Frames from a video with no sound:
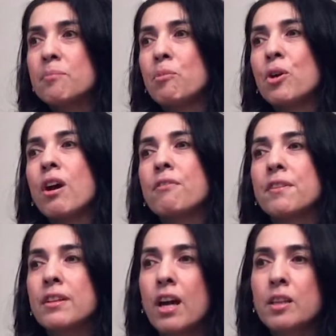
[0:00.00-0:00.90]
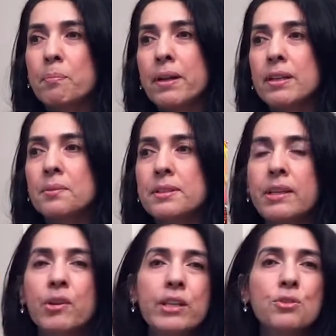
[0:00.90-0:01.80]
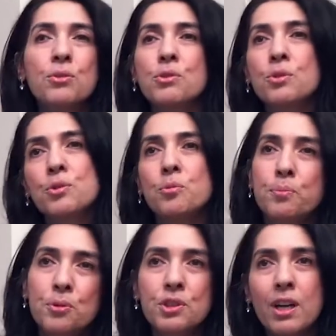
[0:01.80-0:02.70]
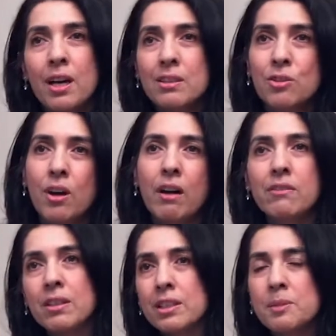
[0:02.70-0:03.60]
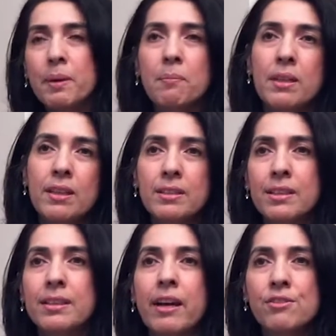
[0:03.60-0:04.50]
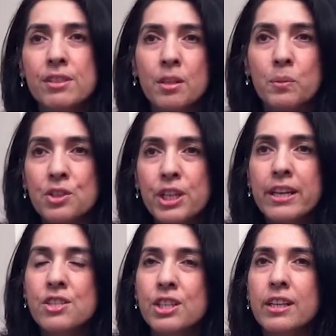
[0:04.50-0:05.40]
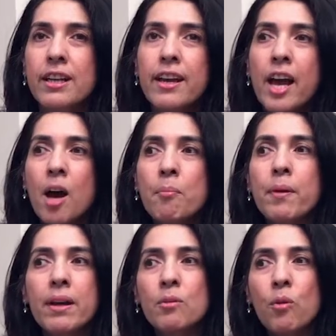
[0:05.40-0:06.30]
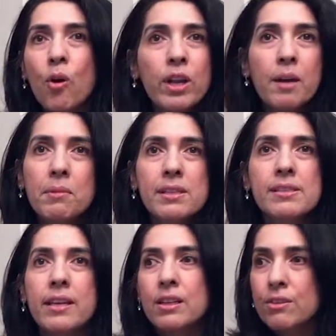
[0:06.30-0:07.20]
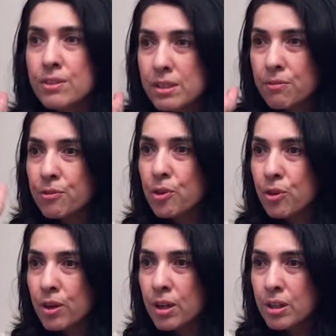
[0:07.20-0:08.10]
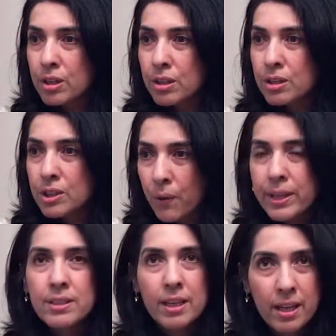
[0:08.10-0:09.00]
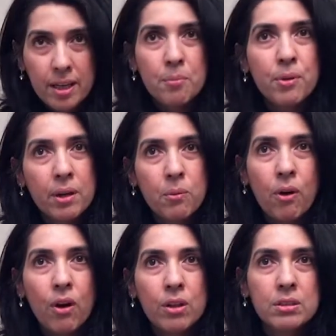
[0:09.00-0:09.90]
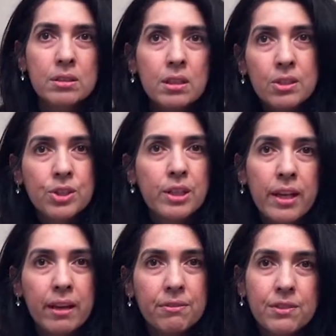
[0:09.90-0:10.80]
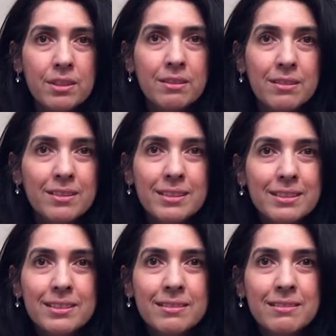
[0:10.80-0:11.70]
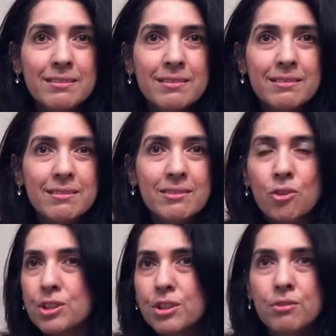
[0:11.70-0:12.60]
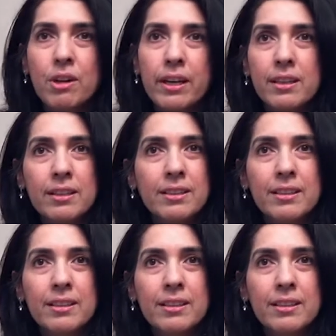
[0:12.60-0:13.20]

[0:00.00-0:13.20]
More often than not, the pundit will say, okay, do 2 pujas or havans, pay me 30,000 and we'll change it. But all I'm going to say to you is, if you're going to hit a brick wall, turn left or turn right.